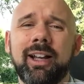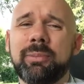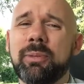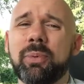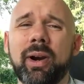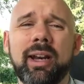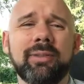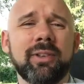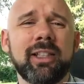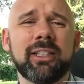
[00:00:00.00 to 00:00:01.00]
I've been
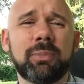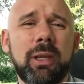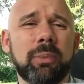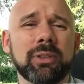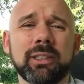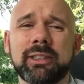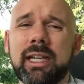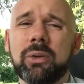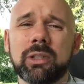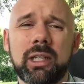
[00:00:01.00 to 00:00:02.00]
praying for these people
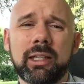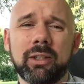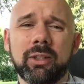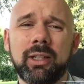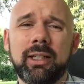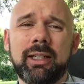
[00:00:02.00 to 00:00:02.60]
since I was little,